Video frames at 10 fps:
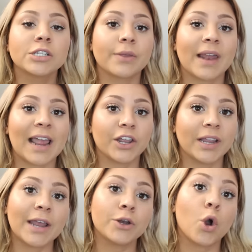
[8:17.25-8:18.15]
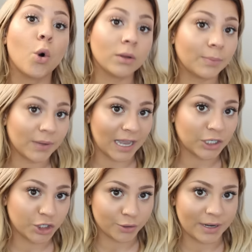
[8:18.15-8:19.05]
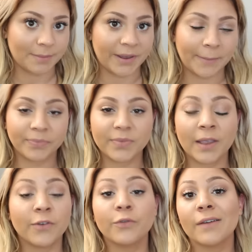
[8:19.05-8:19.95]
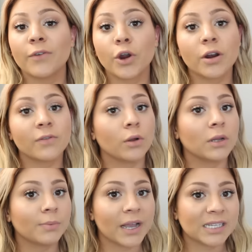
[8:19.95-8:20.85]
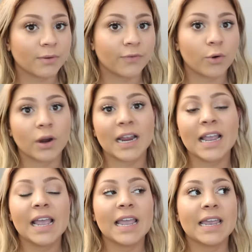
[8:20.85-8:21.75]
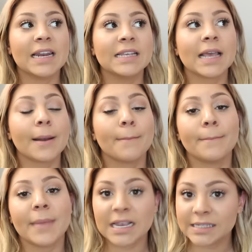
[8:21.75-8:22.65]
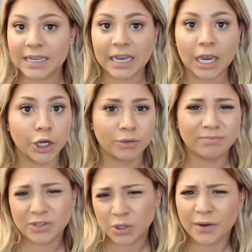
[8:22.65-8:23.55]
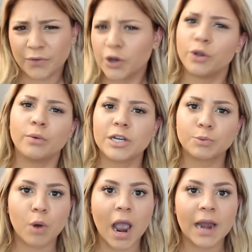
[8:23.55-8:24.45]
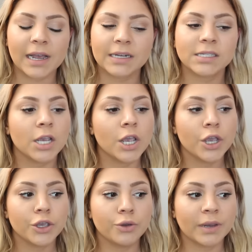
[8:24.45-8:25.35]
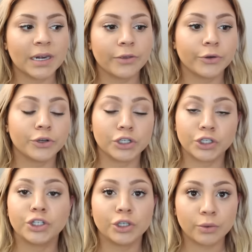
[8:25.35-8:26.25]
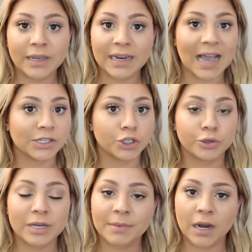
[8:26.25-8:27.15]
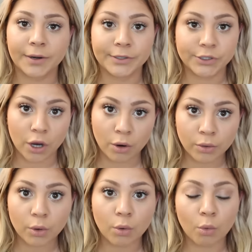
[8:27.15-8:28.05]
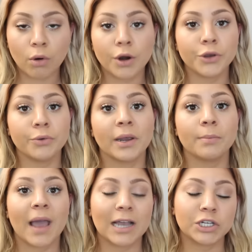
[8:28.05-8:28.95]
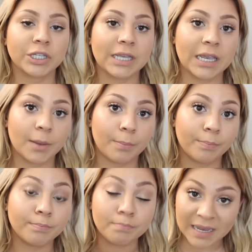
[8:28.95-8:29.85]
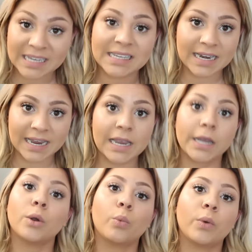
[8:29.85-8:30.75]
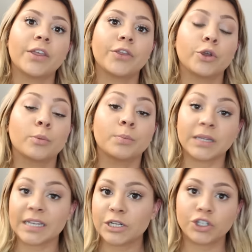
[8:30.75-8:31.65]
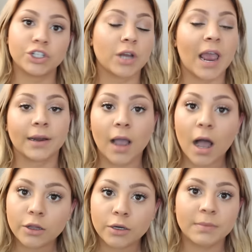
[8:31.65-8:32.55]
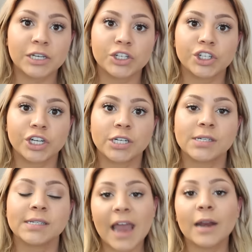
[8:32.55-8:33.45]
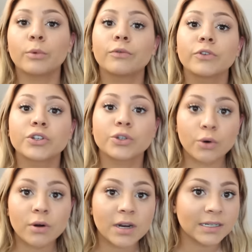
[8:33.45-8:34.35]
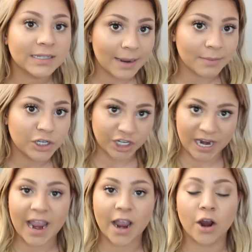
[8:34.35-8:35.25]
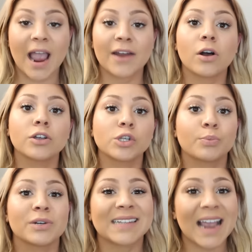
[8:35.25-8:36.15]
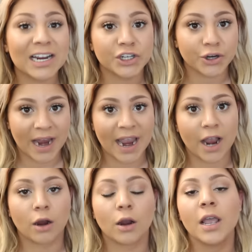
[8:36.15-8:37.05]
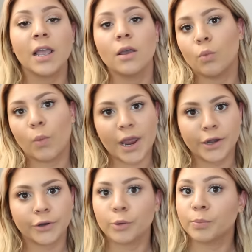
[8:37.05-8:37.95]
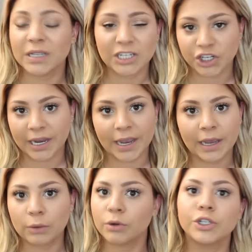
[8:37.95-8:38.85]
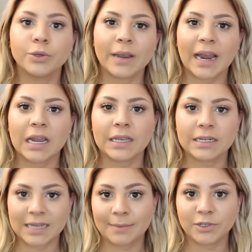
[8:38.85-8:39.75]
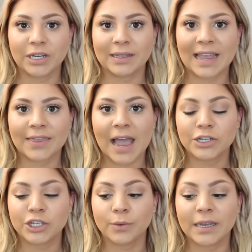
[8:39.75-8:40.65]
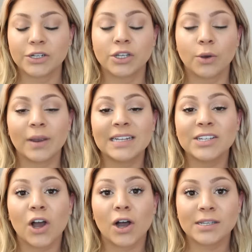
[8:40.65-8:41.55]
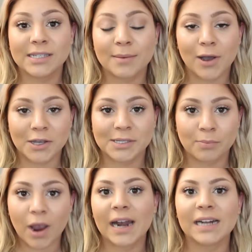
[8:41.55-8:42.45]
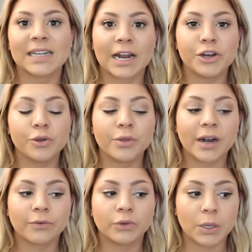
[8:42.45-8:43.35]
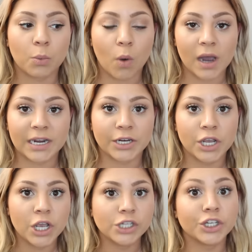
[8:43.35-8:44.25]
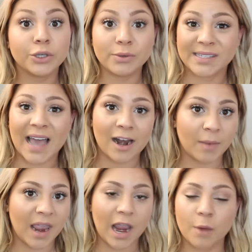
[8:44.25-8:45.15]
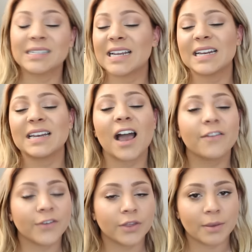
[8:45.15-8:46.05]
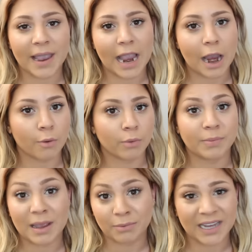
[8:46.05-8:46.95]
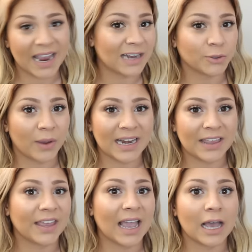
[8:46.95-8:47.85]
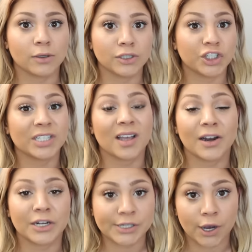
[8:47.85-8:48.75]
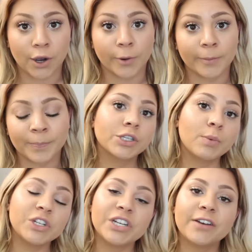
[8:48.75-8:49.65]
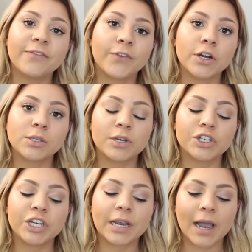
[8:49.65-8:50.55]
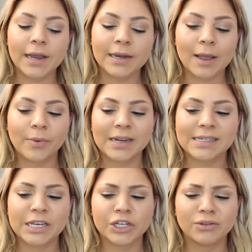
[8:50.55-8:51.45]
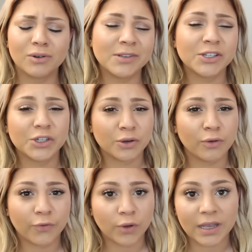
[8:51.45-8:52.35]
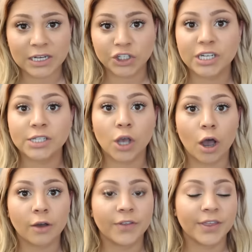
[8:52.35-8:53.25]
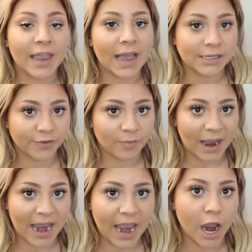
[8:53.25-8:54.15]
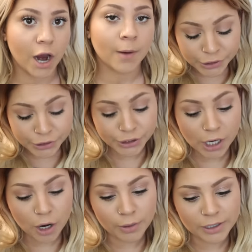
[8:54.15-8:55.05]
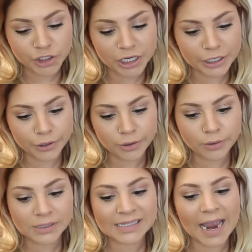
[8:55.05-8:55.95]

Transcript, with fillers: so that I could get an Olaplex treatment. If you've never heard of Olaplex before, it is an amazing, sort of newish product. You can either just do it as a treatment on its own, or you can actually mix it in with your bleach and color mixtures, and it will restore damaged hair and also protect your hair when you're bleaching it or doing anything damaging like that to it. So it's an awesome product, and I knew that I really wanted to use that on my hair because I did not feel that my hair would be able to handle anything else just on its own. So what she did first was she cut, I want to say, almost 2 full inches off the ends of my hair. So she used